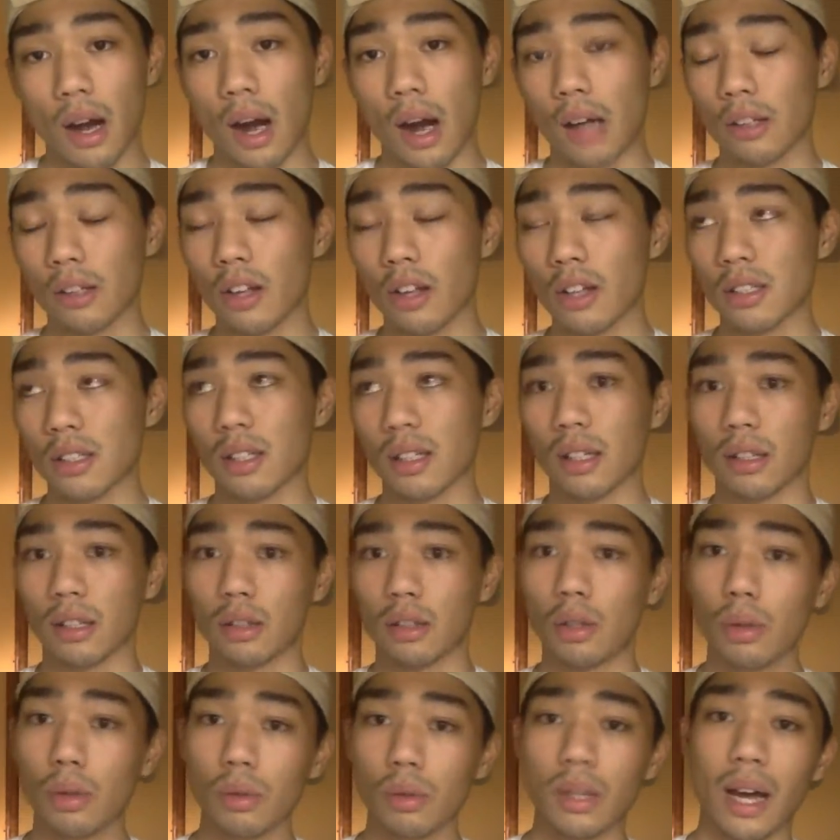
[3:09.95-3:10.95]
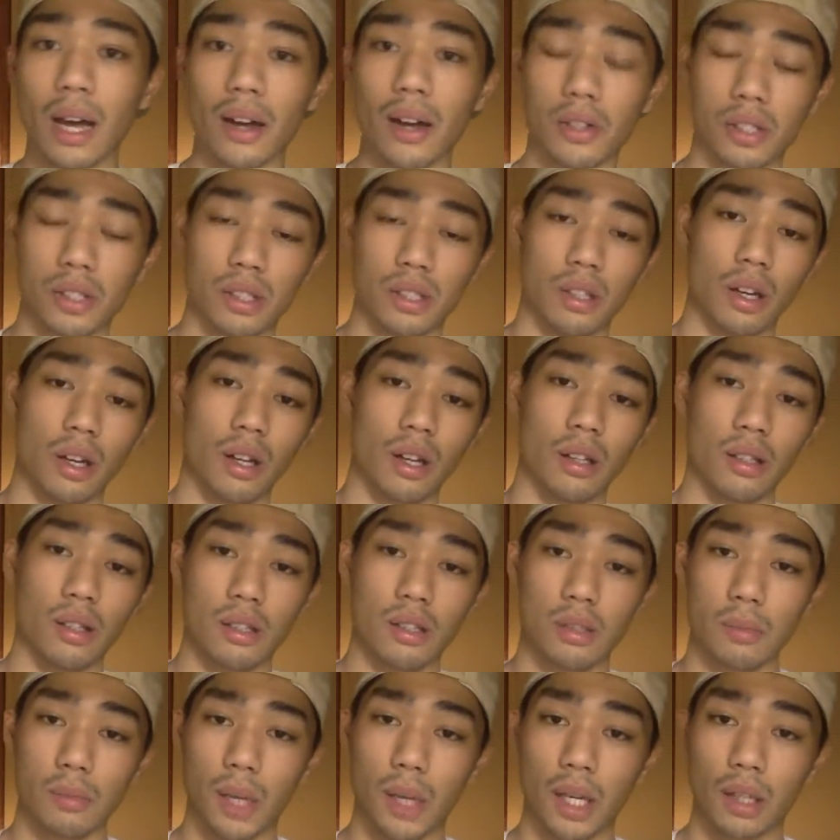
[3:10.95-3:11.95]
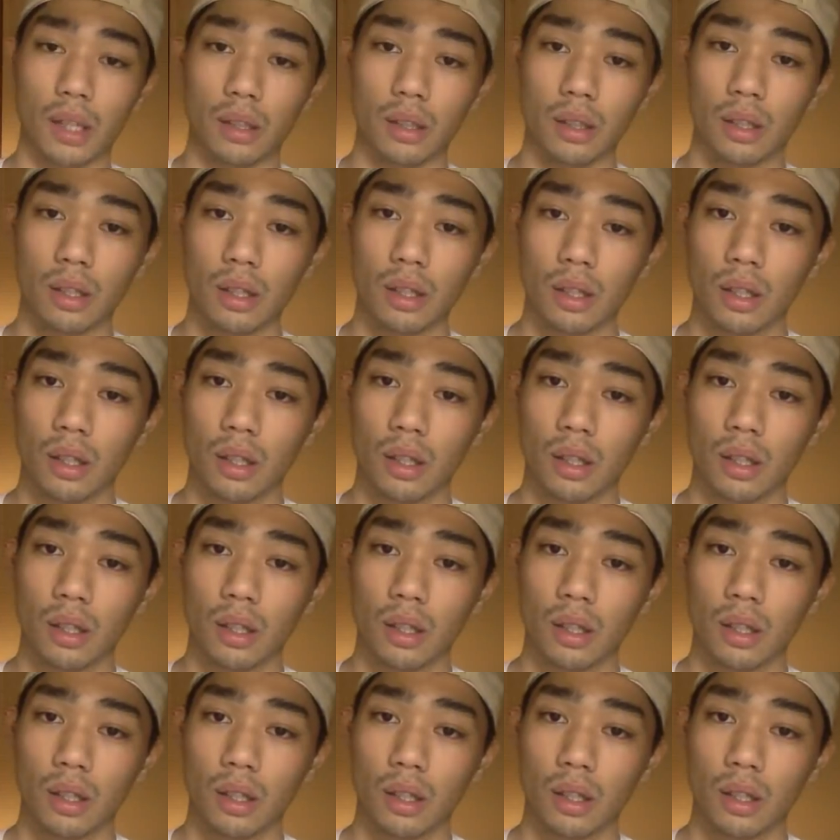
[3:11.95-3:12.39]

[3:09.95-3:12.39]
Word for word: I lost like $2,000, man.